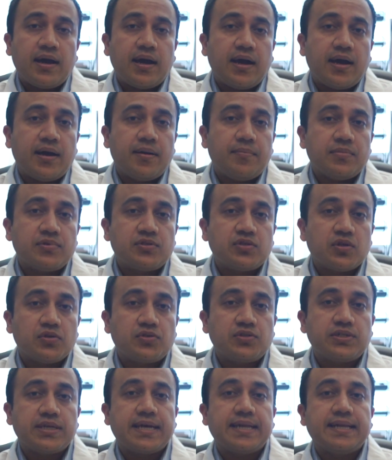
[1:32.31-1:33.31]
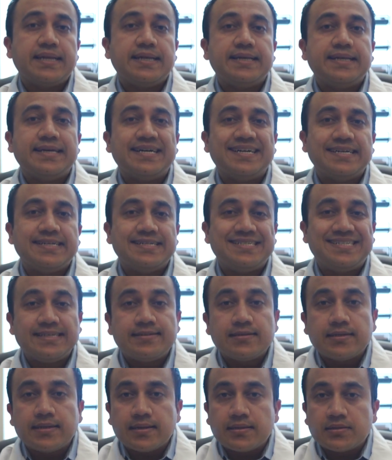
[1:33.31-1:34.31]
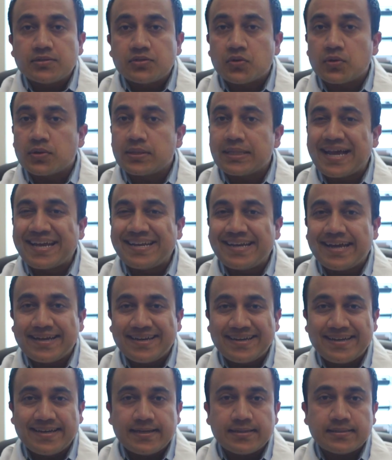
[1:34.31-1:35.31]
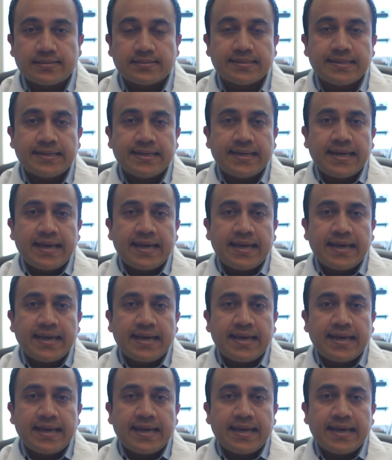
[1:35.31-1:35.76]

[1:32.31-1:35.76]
associated dizziness or lightheadedness,